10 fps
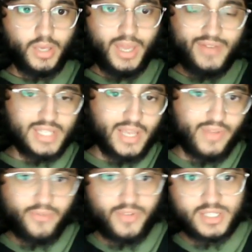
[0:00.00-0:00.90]
If
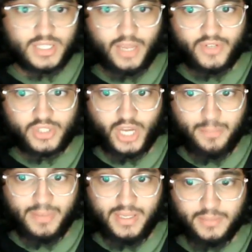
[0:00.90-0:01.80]
it's gonna
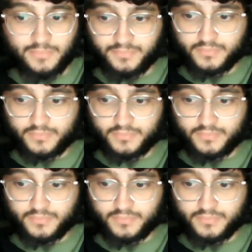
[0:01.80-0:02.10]
be,